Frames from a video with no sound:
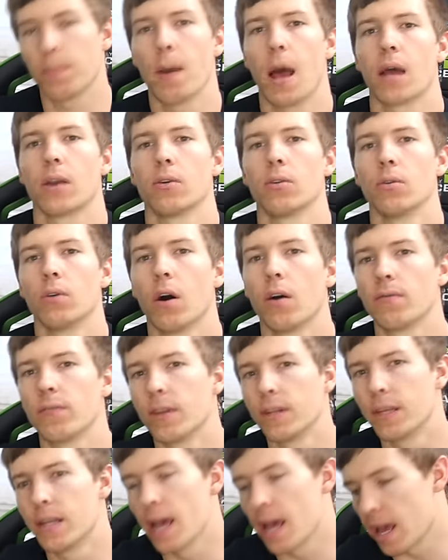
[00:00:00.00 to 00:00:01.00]
panel of
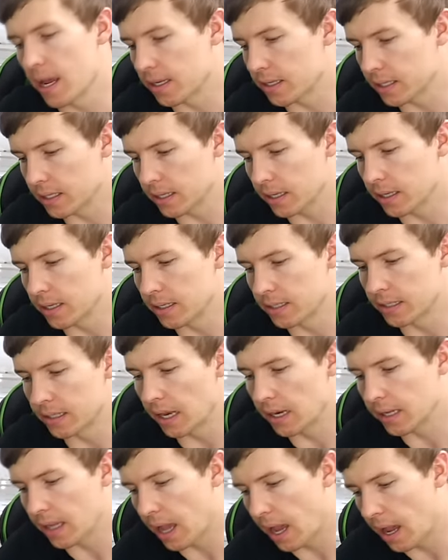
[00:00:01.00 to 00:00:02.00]
the desk is
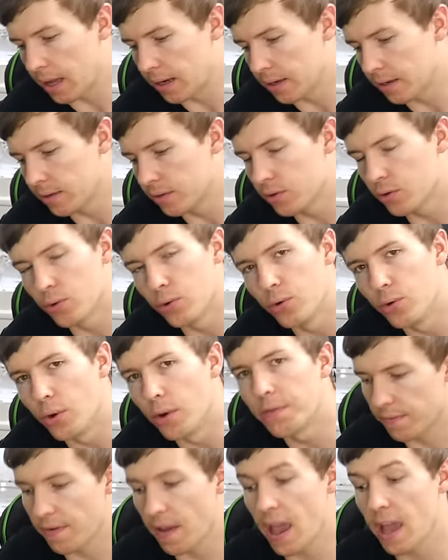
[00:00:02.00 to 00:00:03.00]
dedicated to
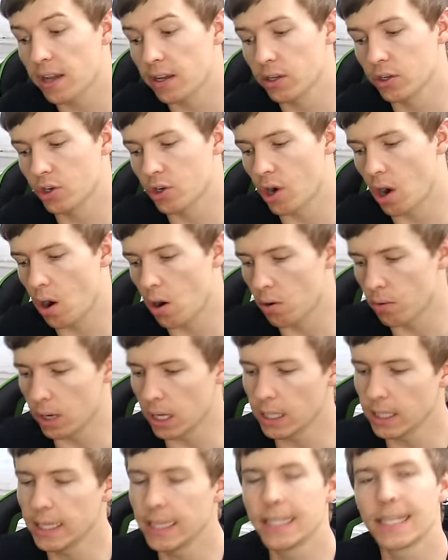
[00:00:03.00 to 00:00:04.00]
fan control,
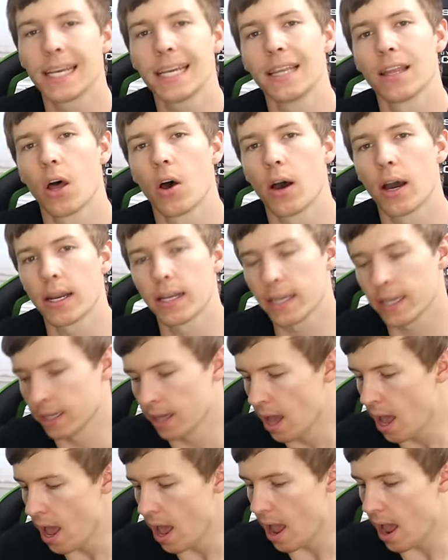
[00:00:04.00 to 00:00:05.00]
LED lighting,
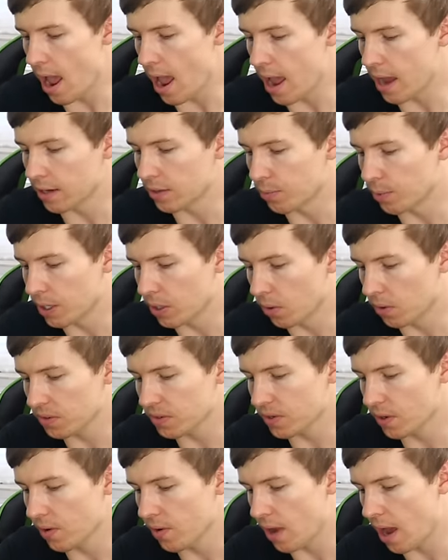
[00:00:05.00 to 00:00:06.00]
and we
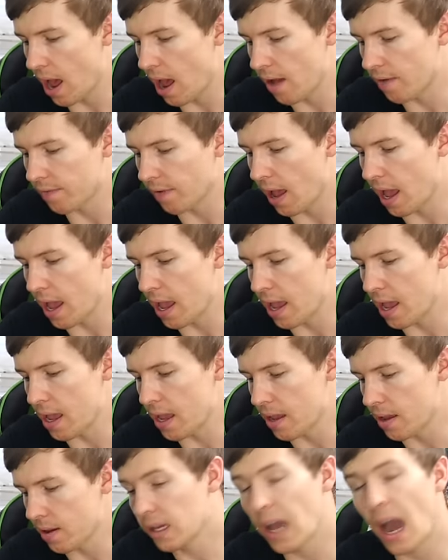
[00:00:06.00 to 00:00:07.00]
also have
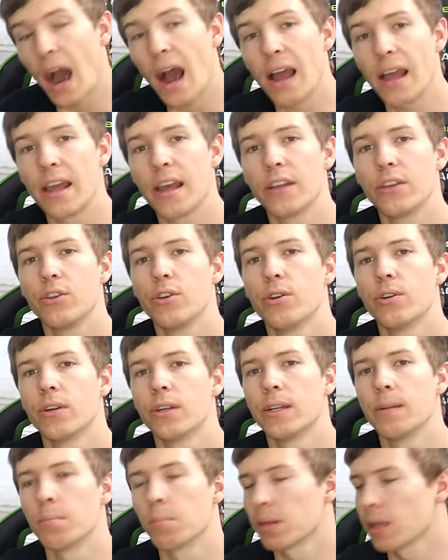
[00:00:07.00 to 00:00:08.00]
a car head
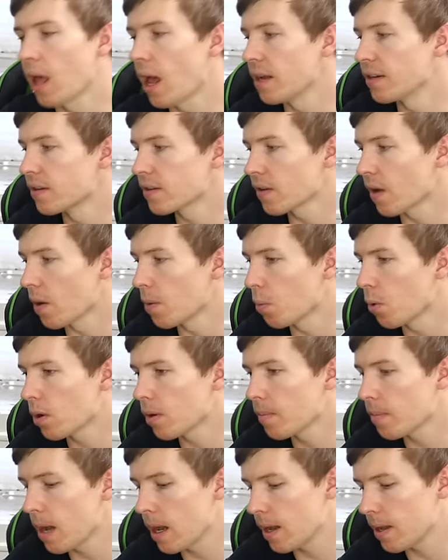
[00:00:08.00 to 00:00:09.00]
unit in place. So what
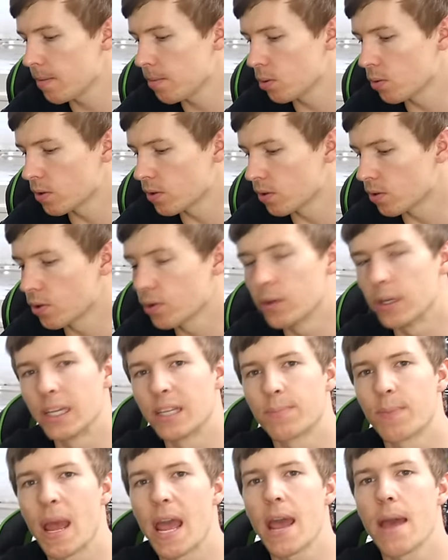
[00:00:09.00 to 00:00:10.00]
I'm able to do
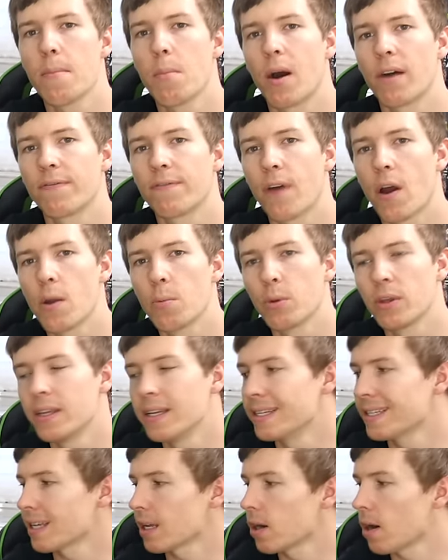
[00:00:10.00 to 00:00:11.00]
is pair my phone with
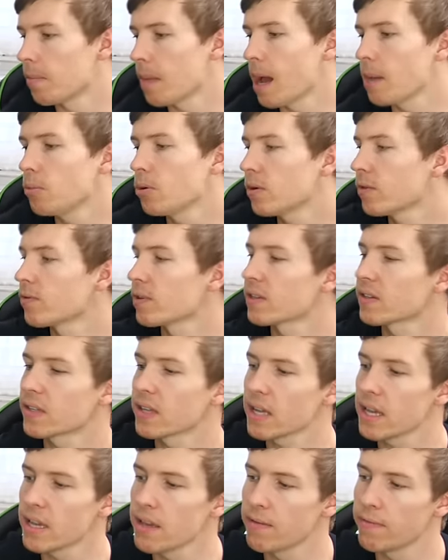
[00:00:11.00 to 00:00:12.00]
this and I'm able to
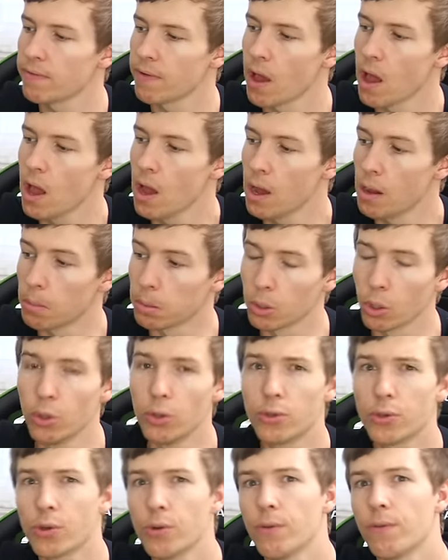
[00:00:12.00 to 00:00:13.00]
receive
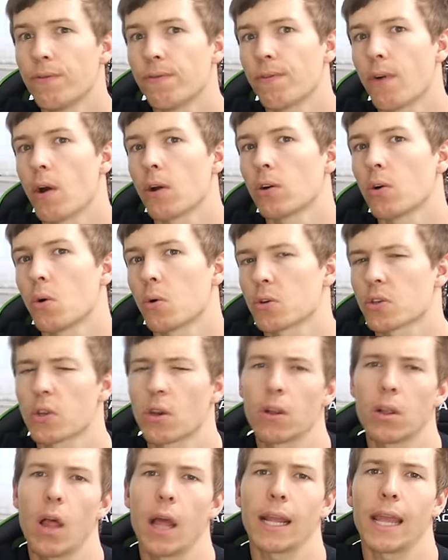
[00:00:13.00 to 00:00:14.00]
Bluetooth phone calls,
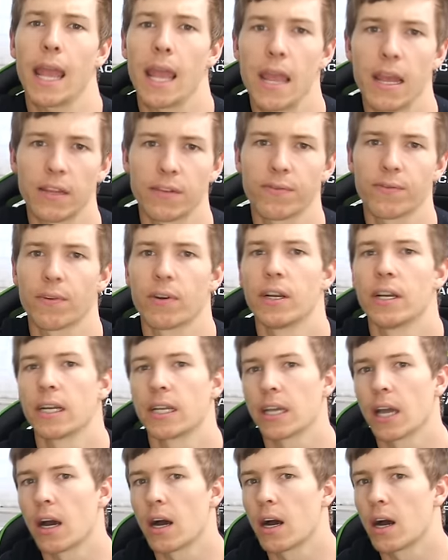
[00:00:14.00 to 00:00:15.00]
sort of like hands-free in a
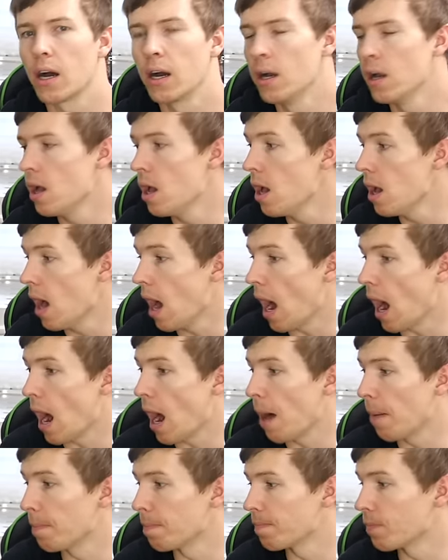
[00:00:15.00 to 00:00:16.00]
car,
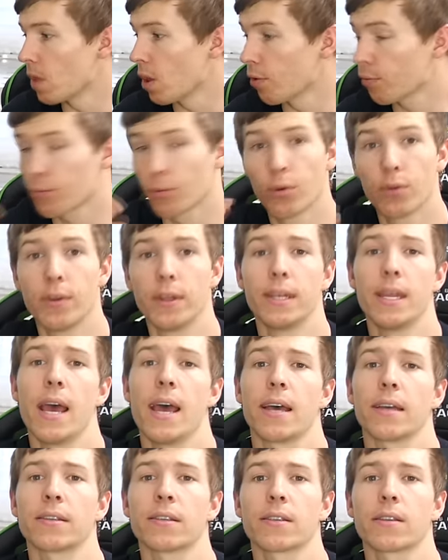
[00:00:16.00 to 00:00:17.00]
um, through the
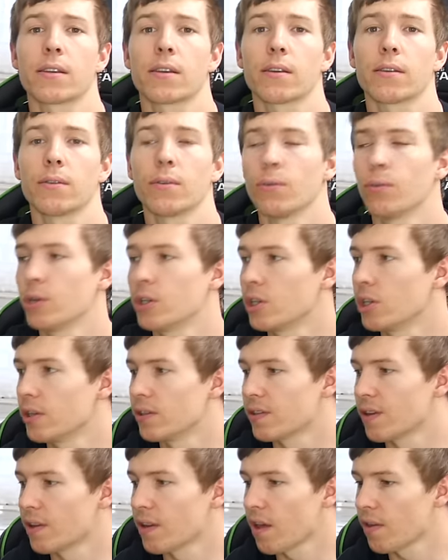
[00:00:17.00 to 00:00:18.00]
desk, which
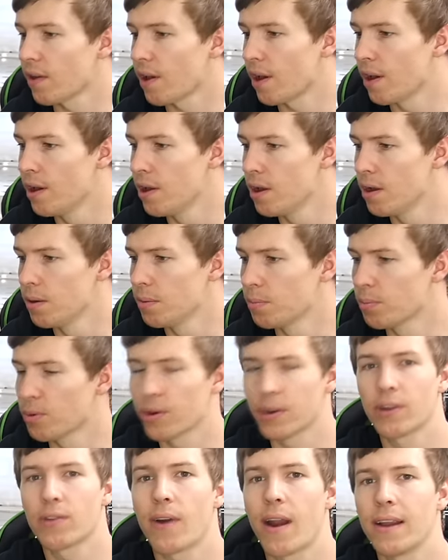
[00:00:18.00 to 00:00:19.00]
is another
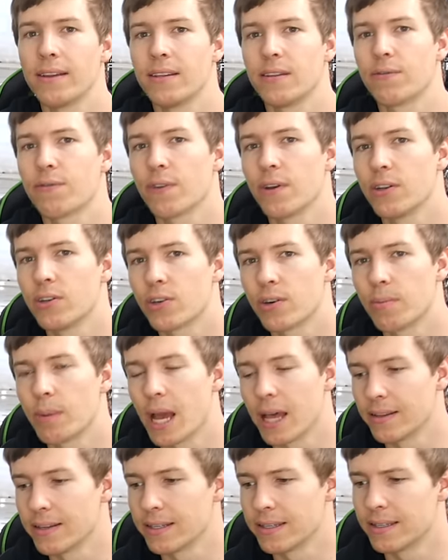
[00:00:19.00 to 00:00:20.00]
Pretty crazy feature
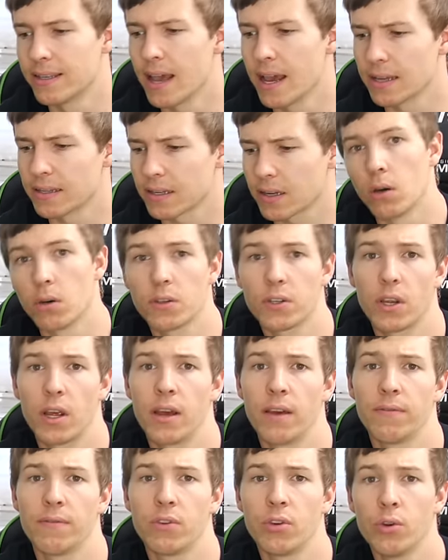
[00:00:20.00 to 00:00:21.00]
about this desk. Also
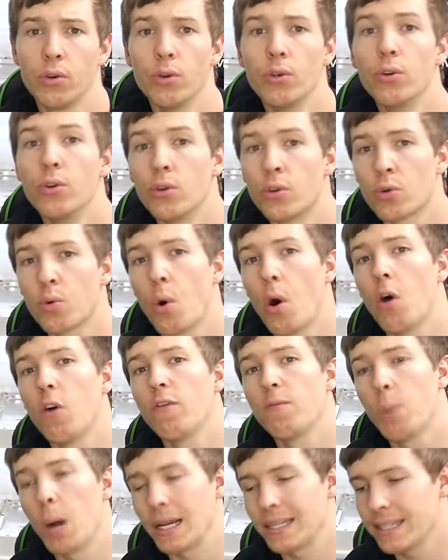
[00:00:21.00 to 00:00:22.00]
have two
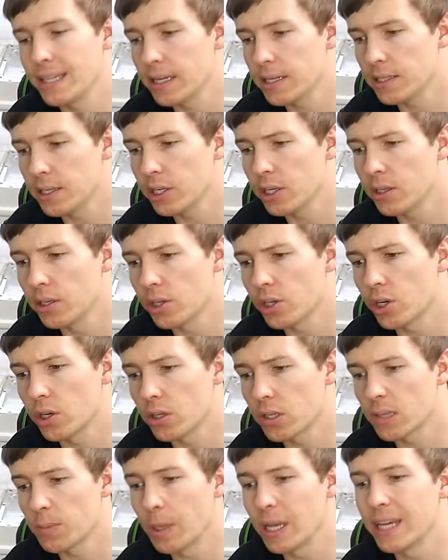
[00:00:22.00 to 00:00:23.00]
12 by 6 inch
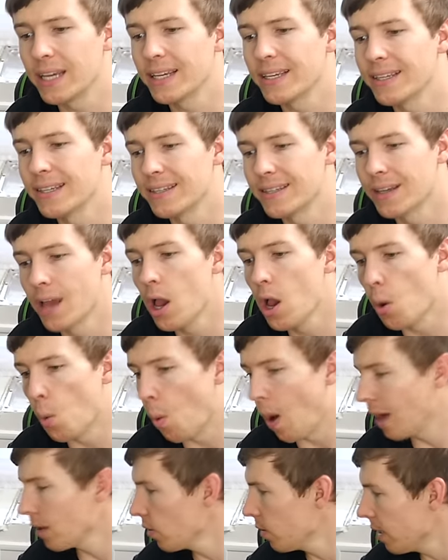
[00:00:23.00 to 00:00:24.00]
speakers,
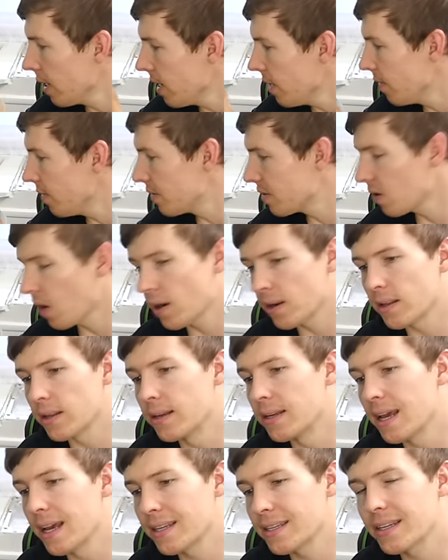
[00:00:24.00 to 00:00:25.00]
one on either side of the
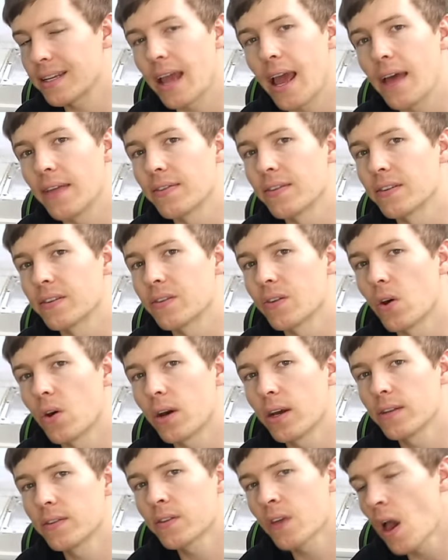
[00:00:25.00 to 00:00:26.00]
desk at the
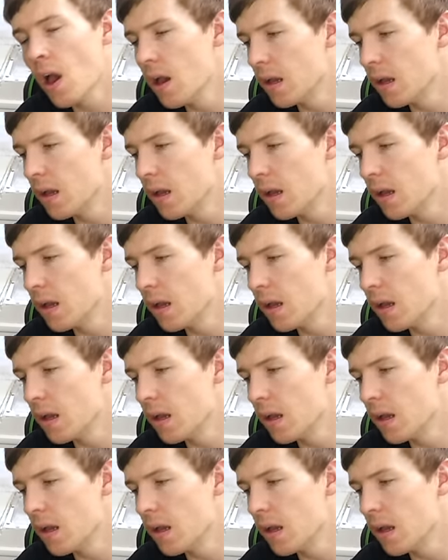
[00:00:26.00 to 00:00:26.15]
sides.